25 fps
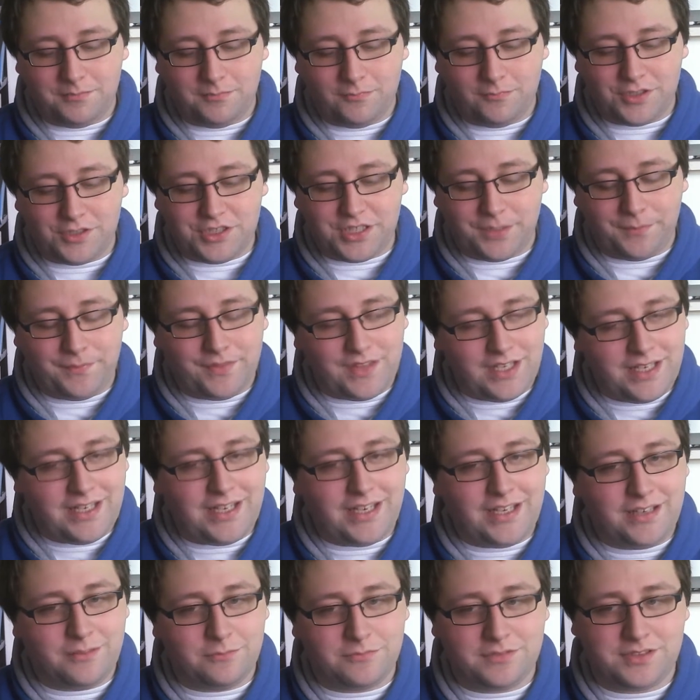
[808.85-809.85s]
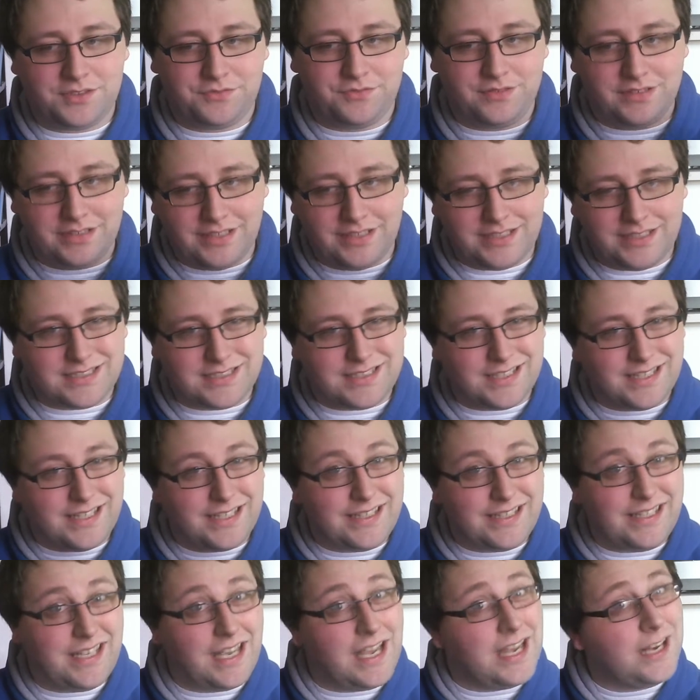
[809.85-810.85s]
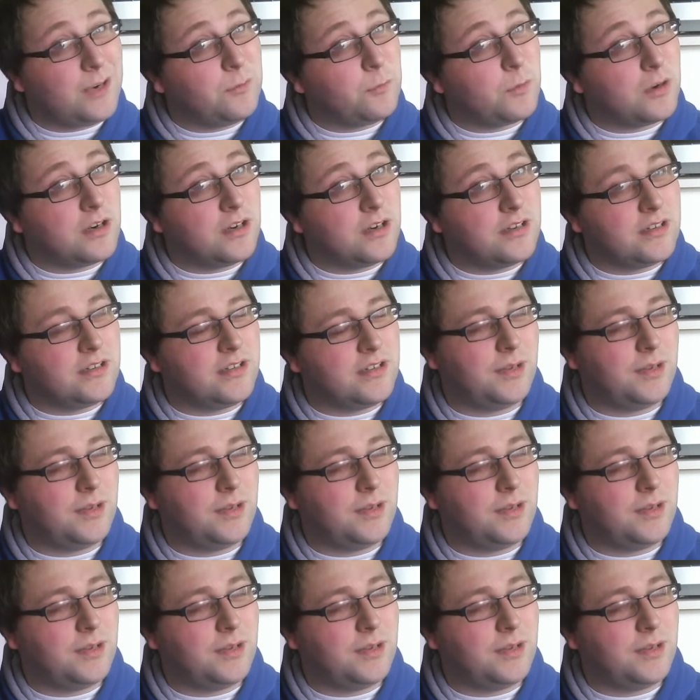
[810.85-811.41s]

which I'm thinking was related to like the N-word.